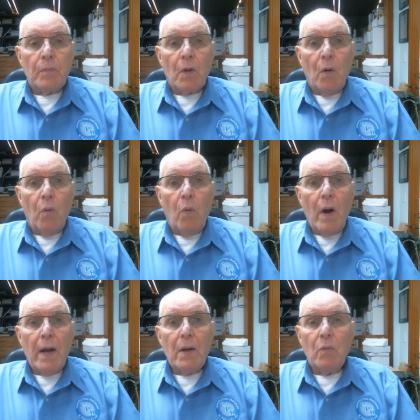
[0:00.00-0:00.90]

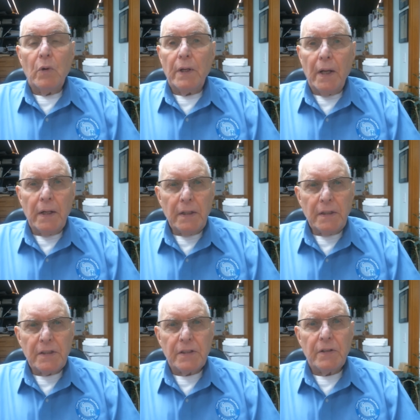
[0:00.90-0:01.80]
Why would any
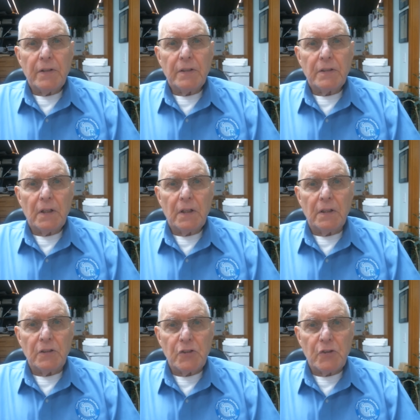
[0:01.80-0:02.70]
serious
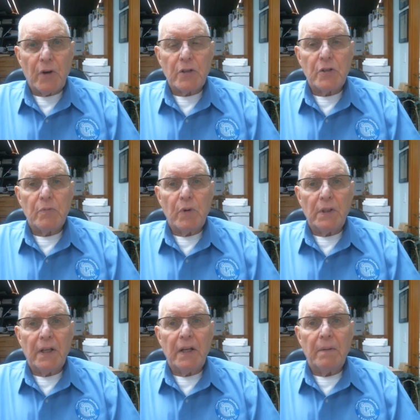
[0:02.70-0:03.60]
construction
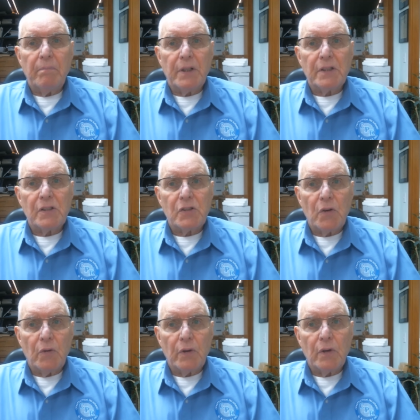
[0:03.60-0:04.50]
related business
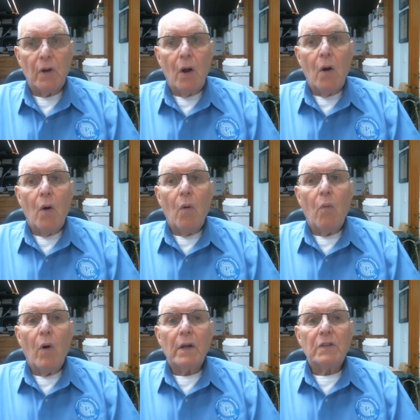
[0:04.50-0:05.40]
owner
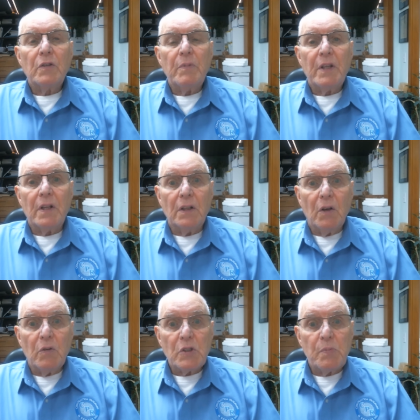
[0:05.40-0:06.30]
want to be the
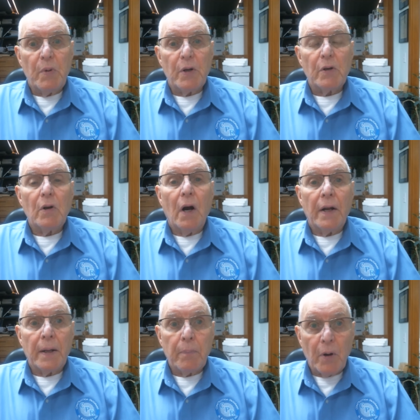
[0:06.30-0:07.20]
lowest bidder on a
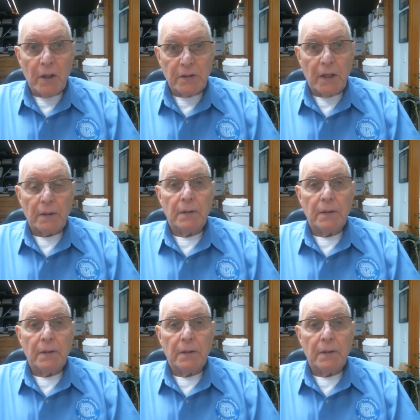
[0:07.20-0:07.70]
project?